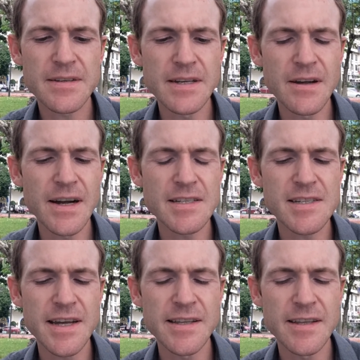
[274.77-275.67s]
Didn't I
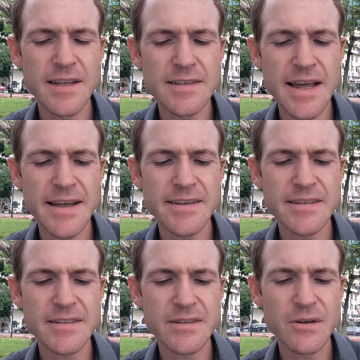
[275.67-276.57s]
say that the dead
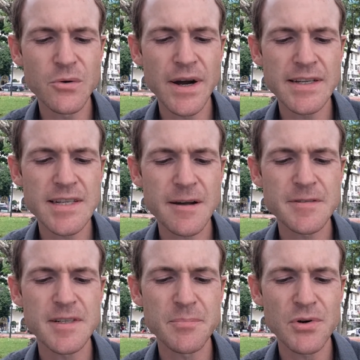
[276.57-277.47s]
always
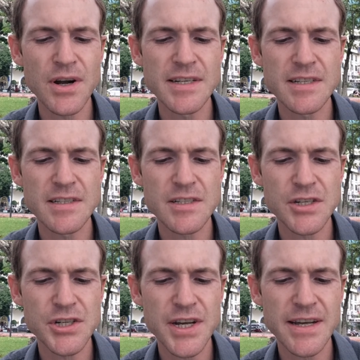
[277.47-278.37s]
have surprises
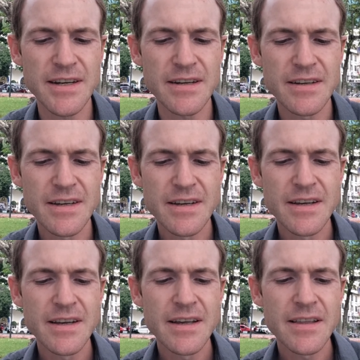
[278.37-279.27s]
to share?
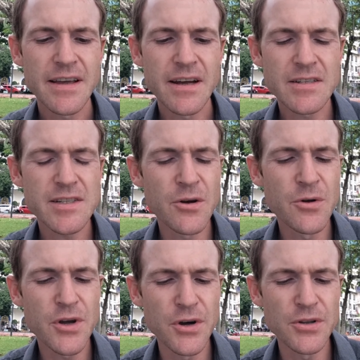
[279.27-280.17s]
They are so
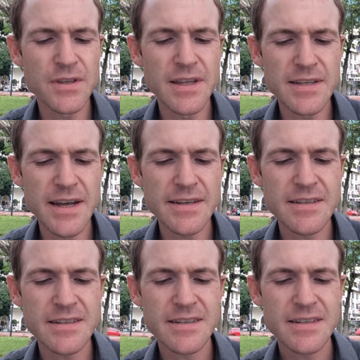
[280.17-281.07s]
good, the dead.
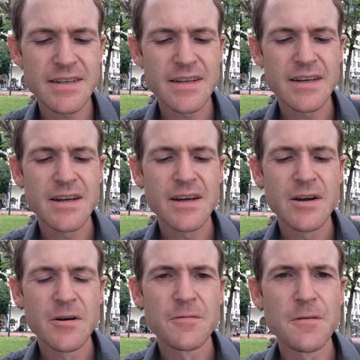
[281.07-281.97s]

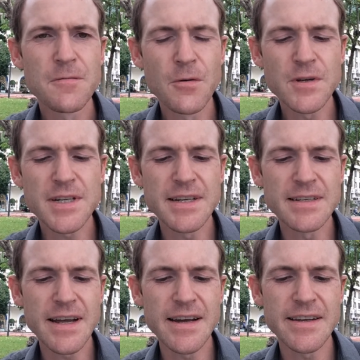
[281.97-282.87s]
For
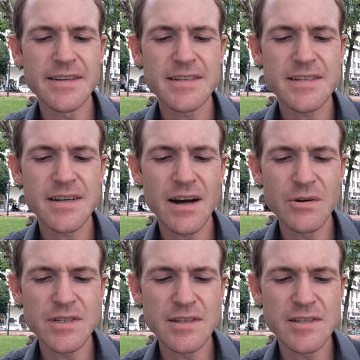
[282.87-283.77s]
14 days, I
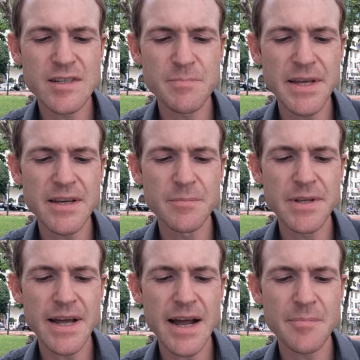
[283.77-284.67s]
was
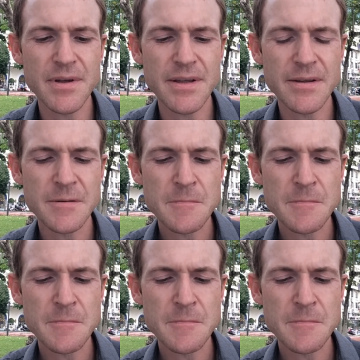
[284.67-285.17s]
unspeakably happy.